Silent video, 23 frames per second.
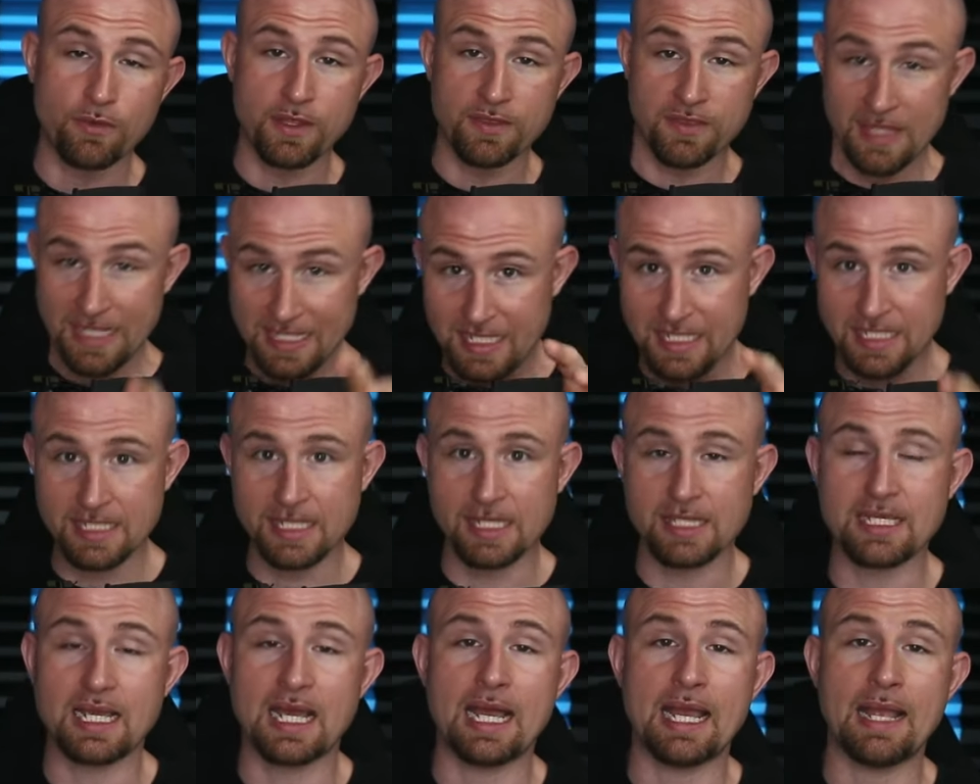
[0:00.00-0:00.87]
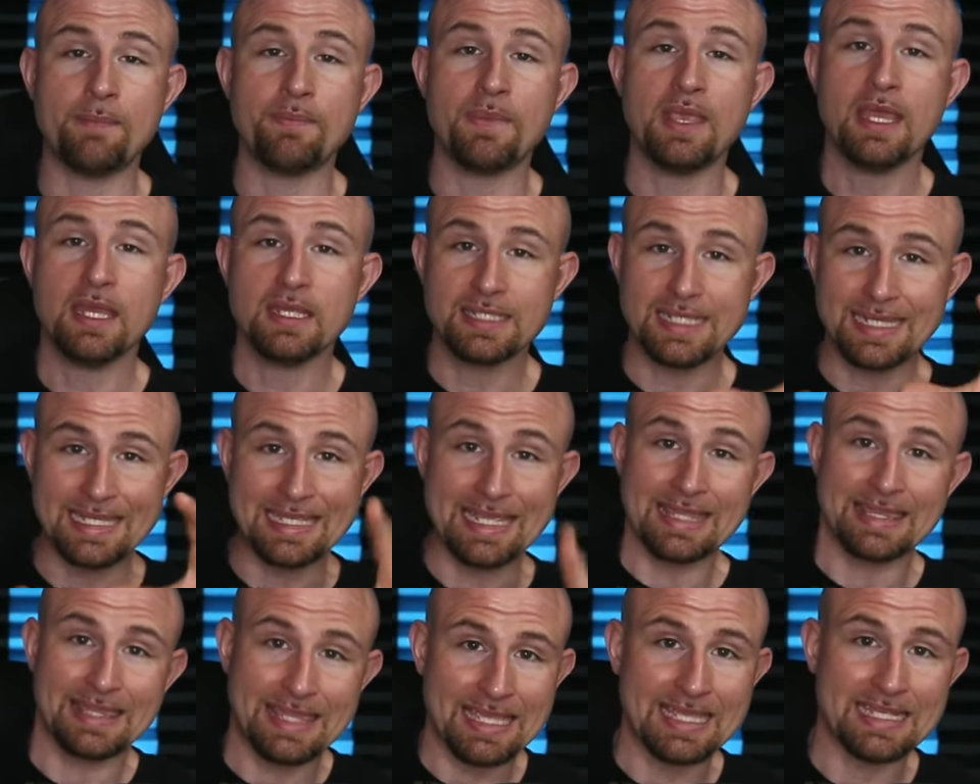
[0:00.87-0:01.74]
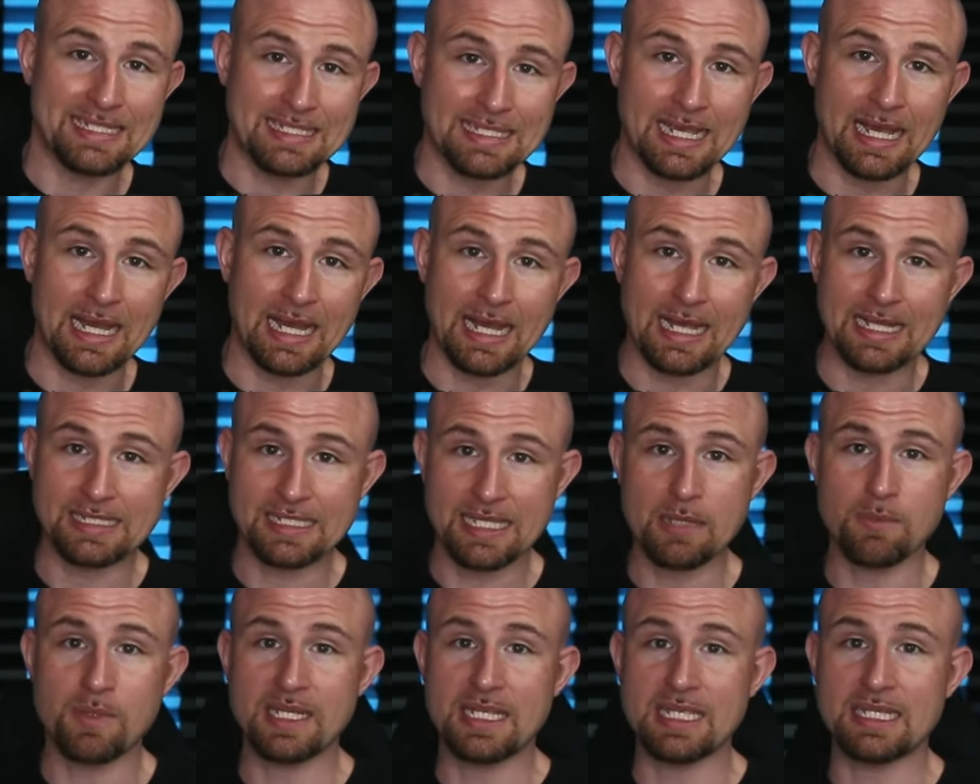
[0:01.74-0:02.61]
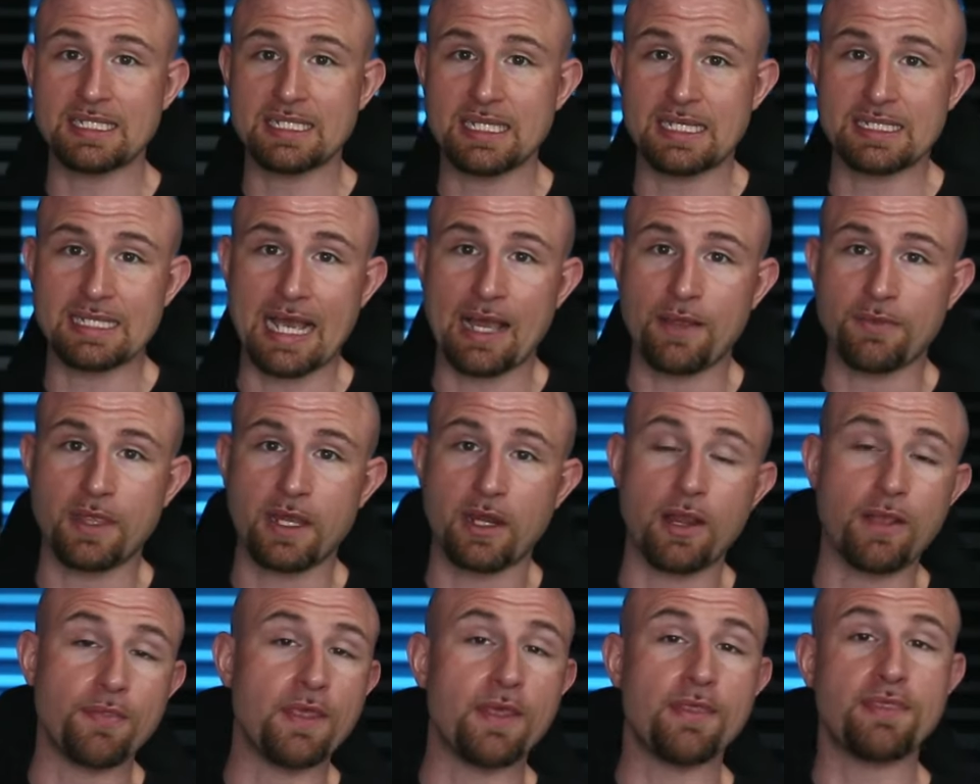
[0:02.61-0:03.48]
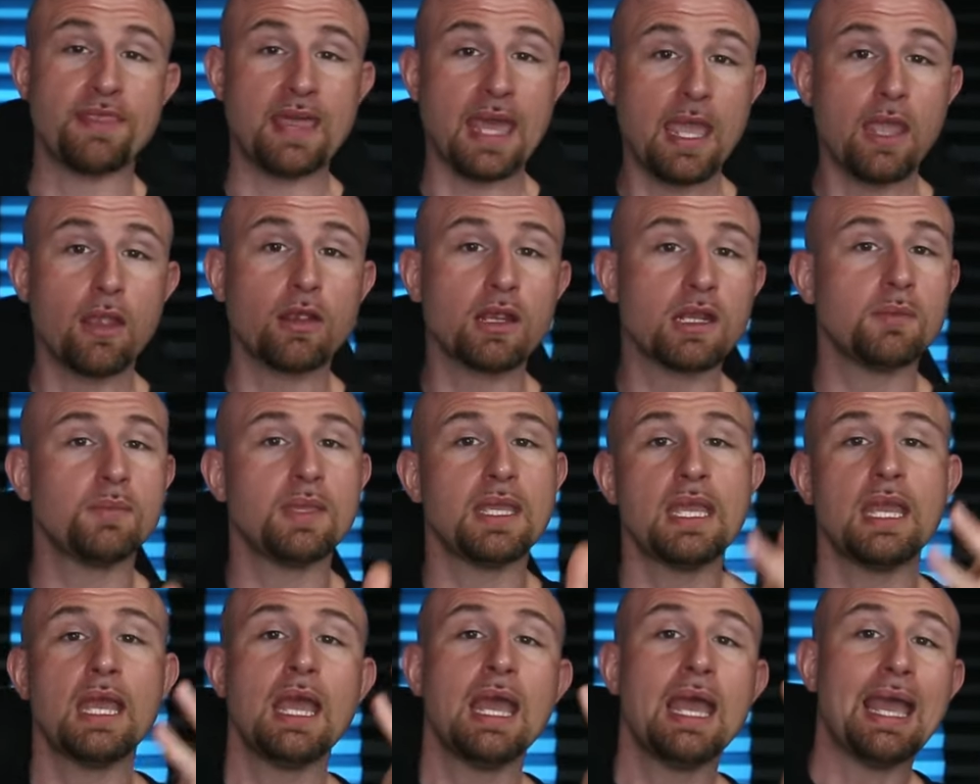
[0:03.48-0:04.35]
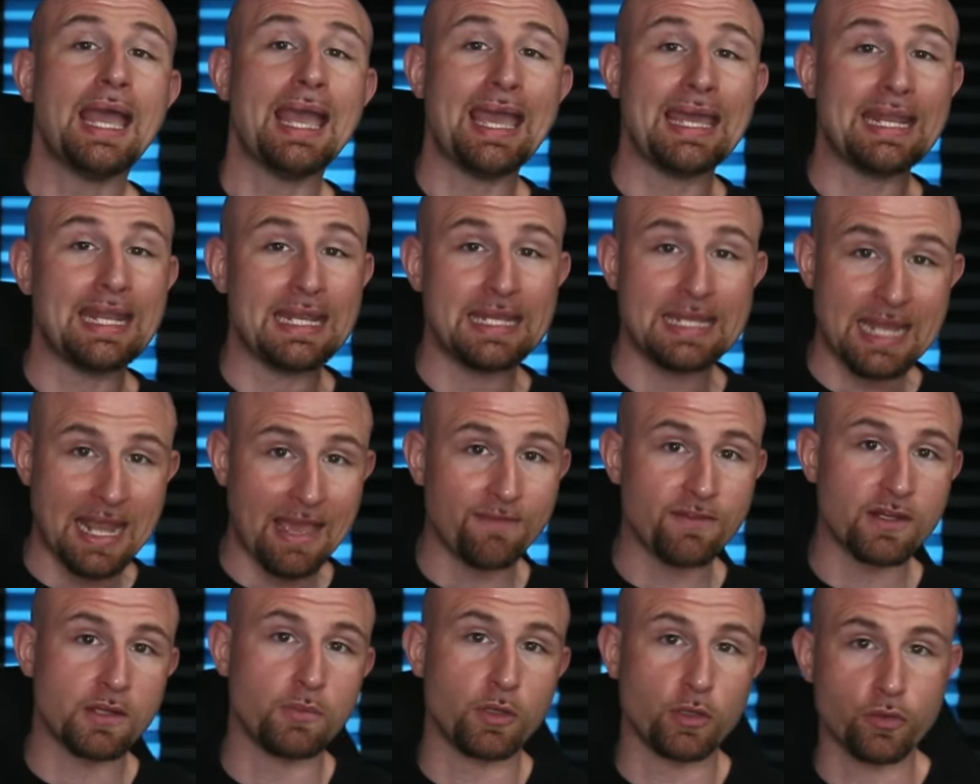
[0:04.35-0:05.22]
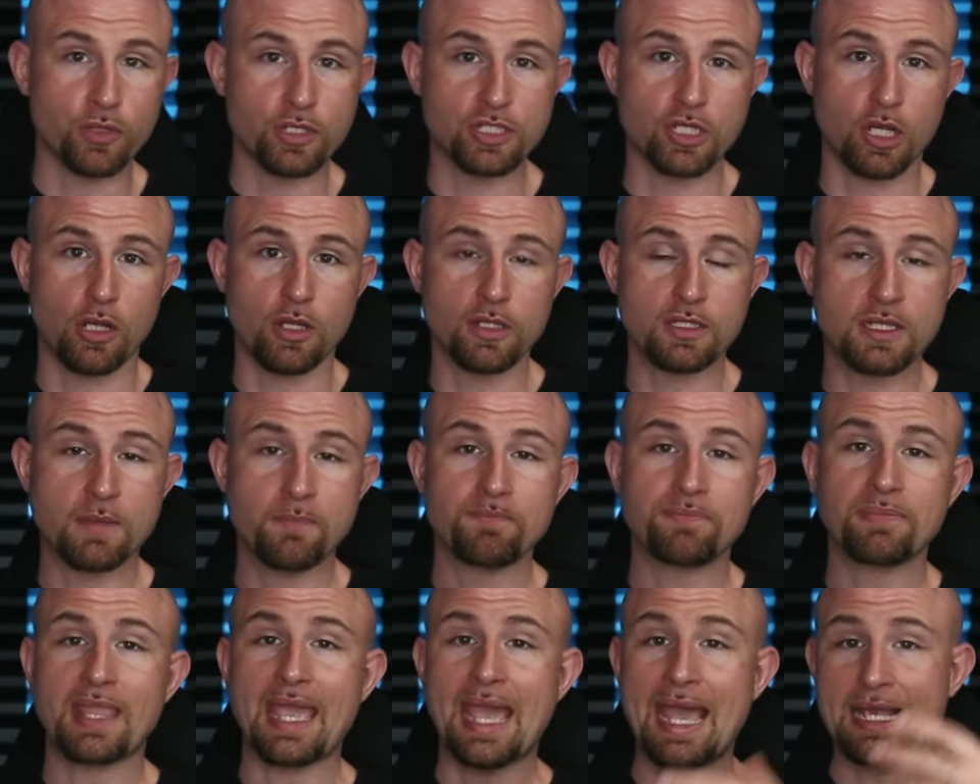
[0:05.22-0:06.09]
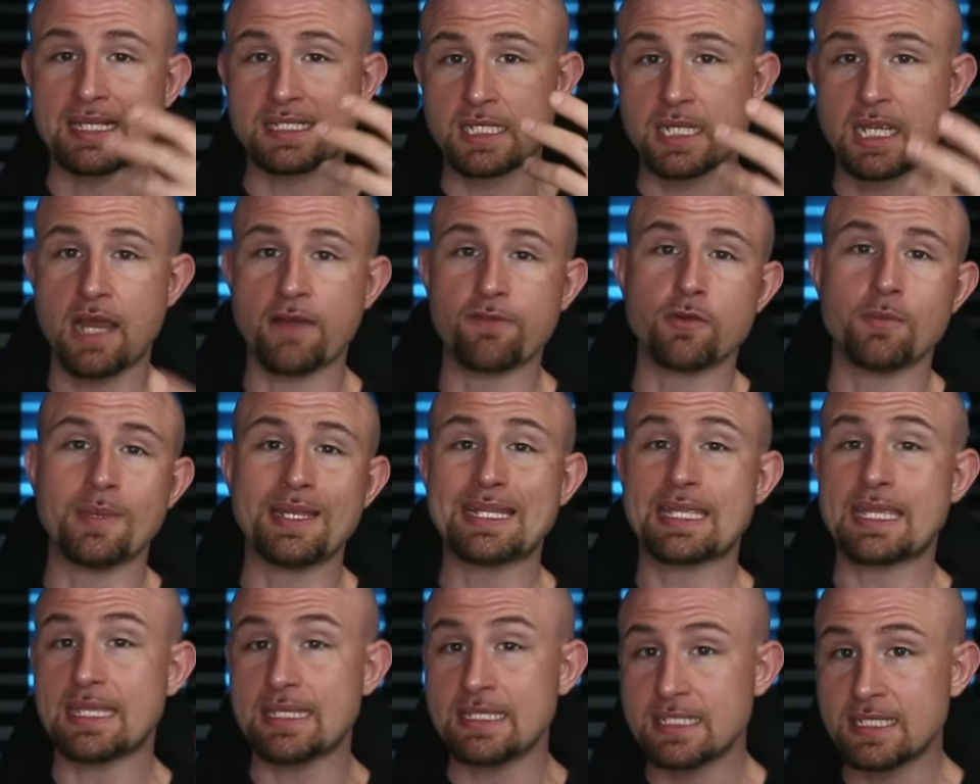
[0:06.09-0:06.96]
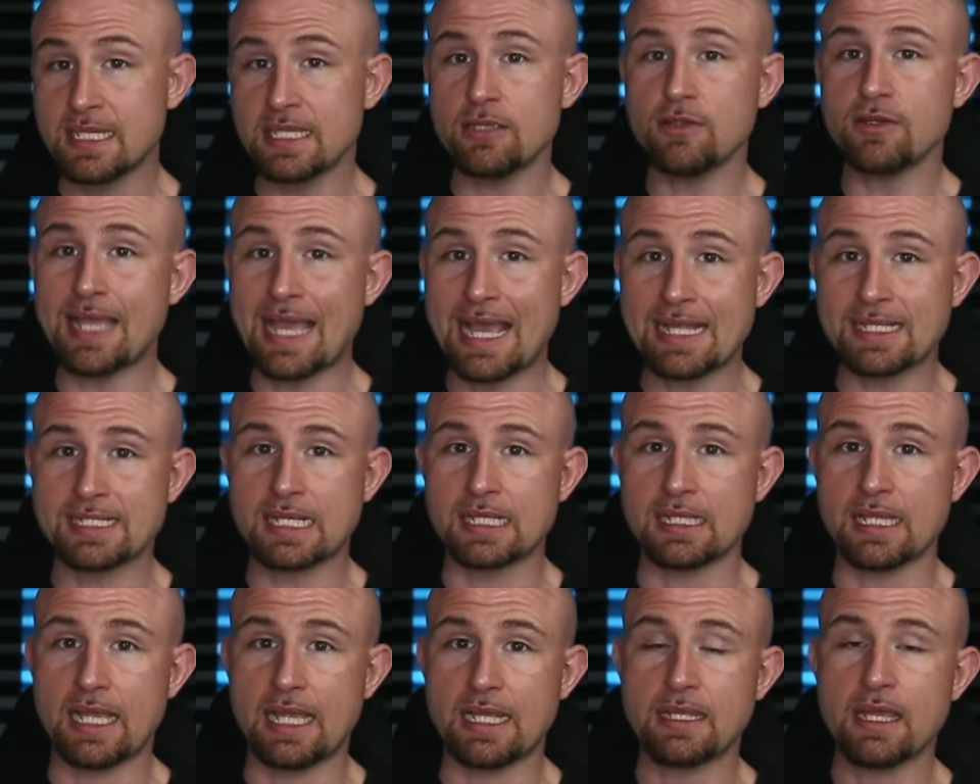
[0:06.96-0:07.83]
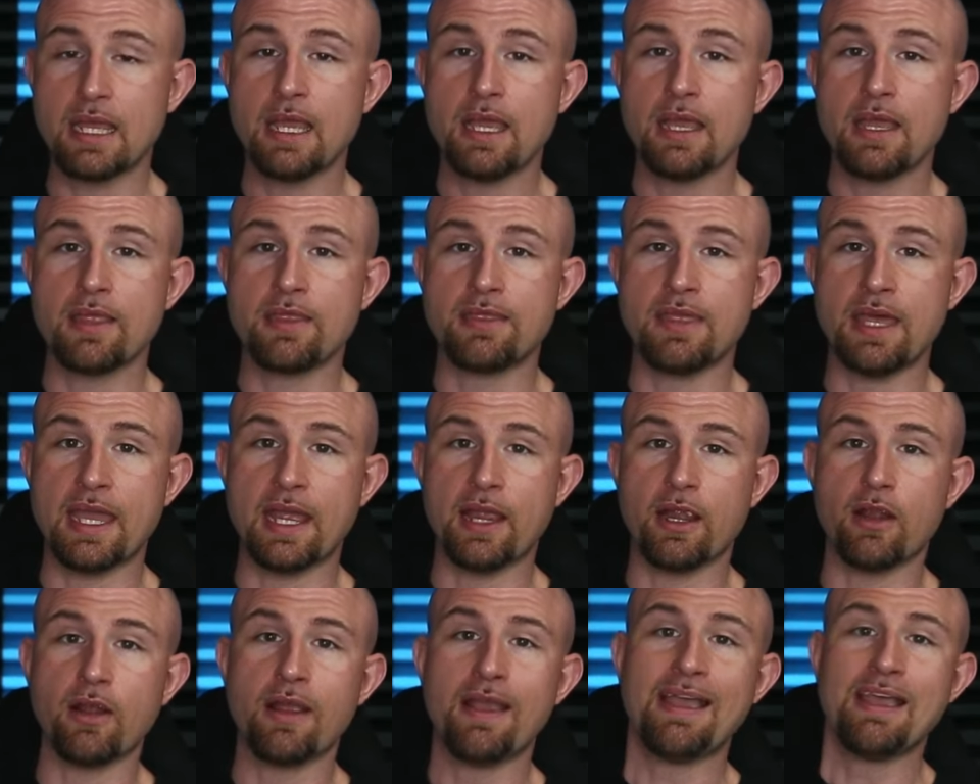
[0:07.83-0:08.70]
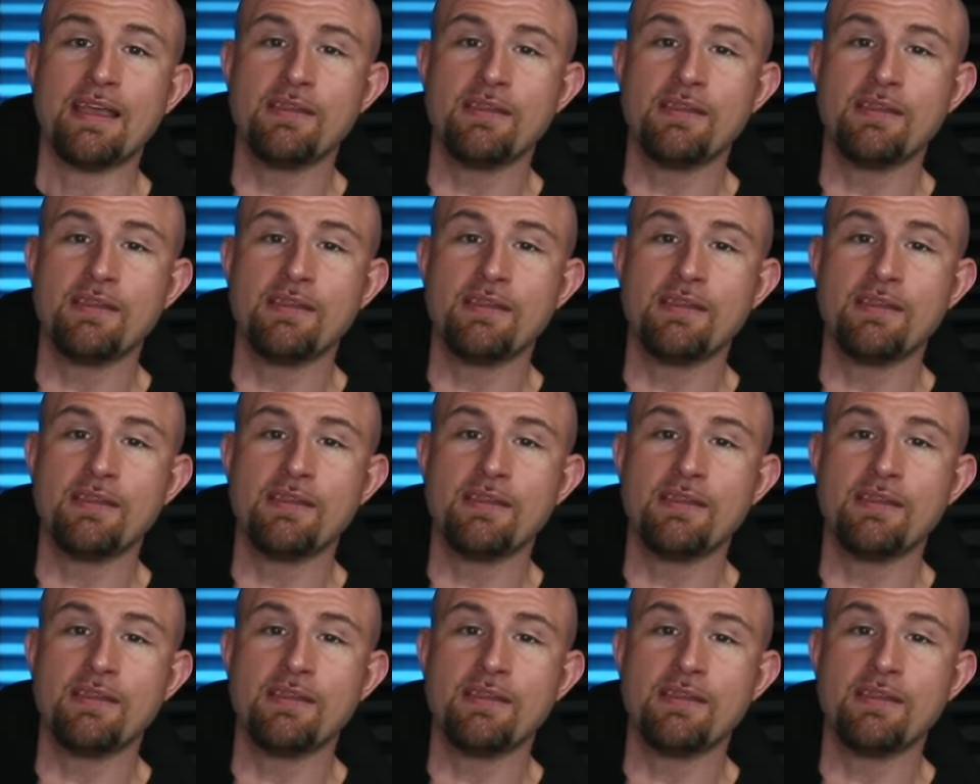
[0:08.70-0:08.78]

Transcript: that this is the time to get these CBDCs out there, and that they are going to be an inevitable result as government continue to escalate their